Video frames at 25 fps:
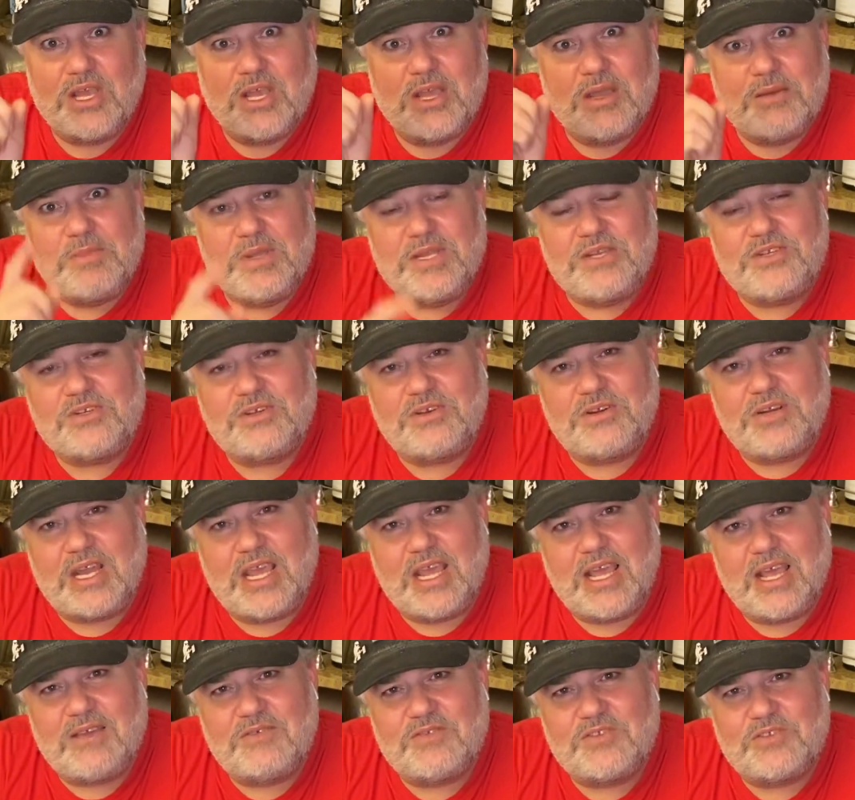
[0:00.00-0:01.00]
Be sure to
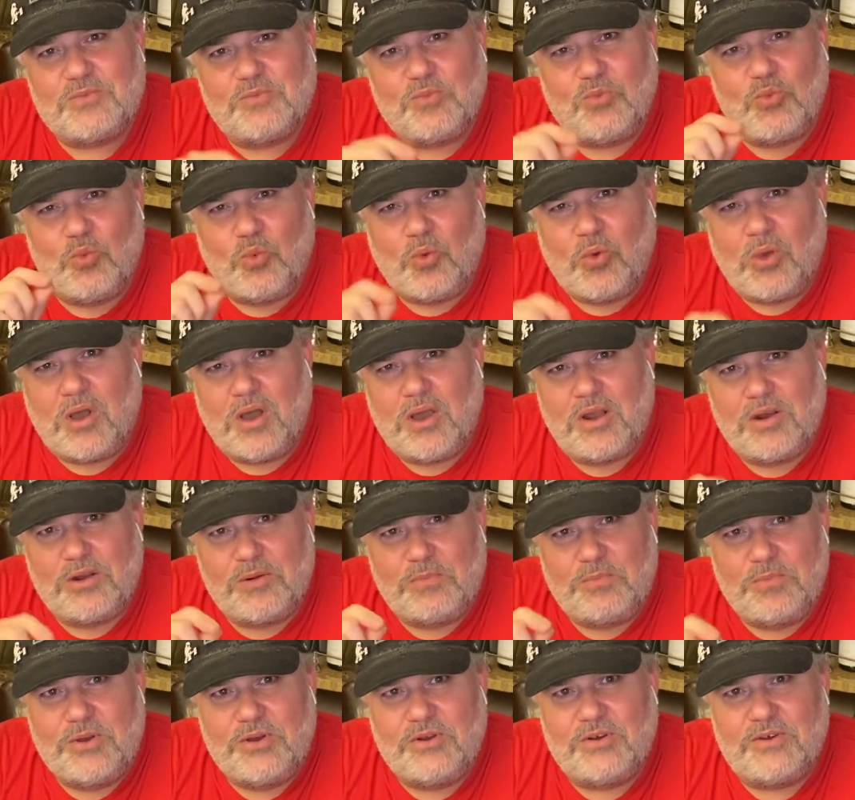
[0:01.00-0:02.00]
have some water
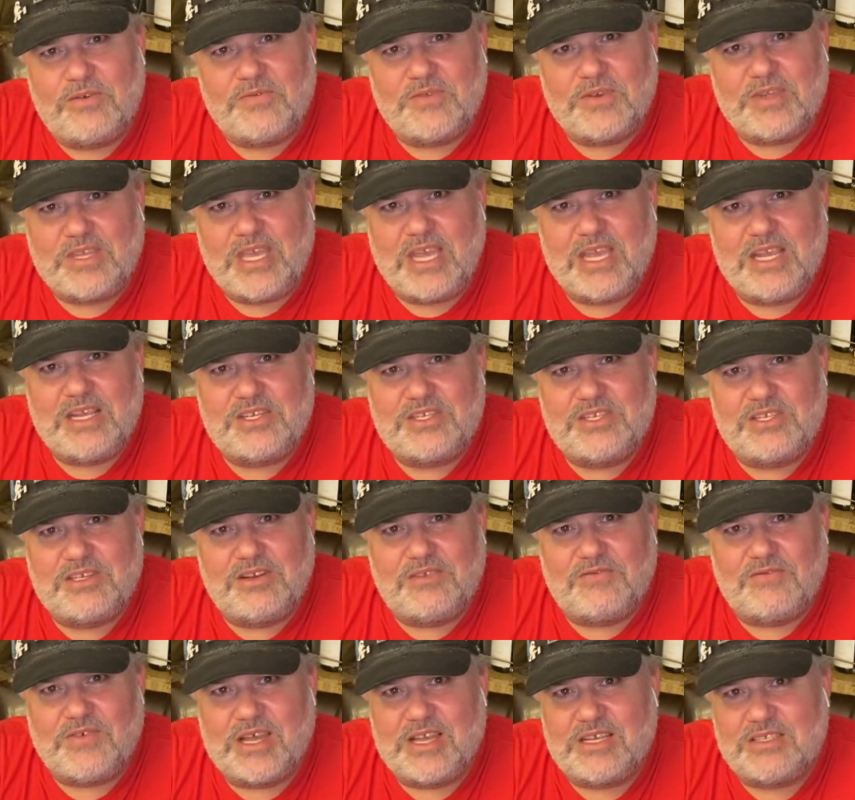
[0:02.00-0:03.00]
purification
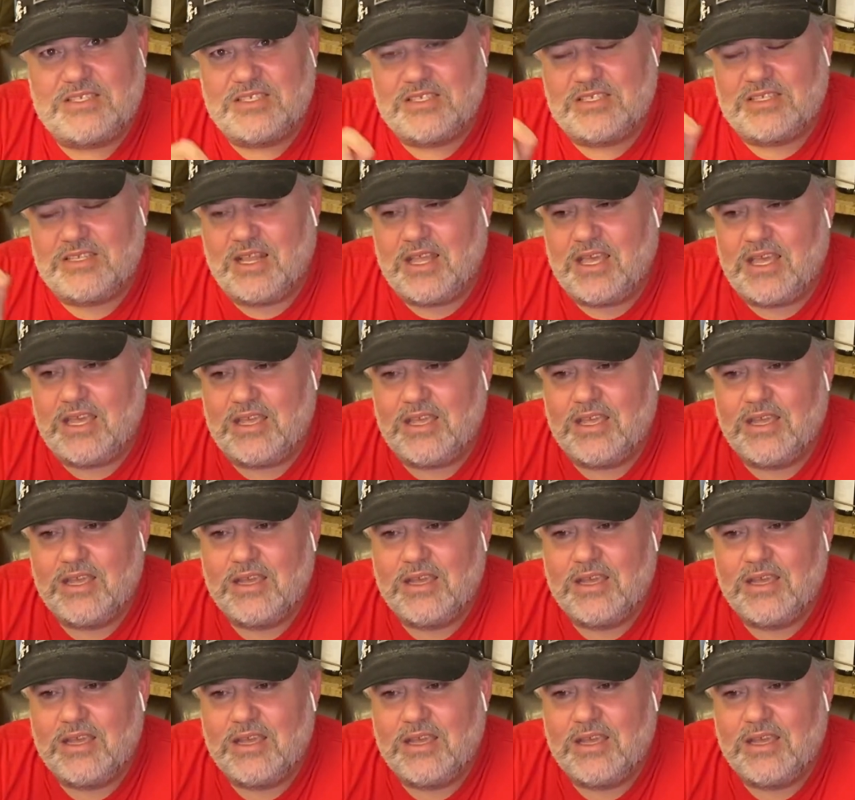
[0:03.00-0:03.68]
devices like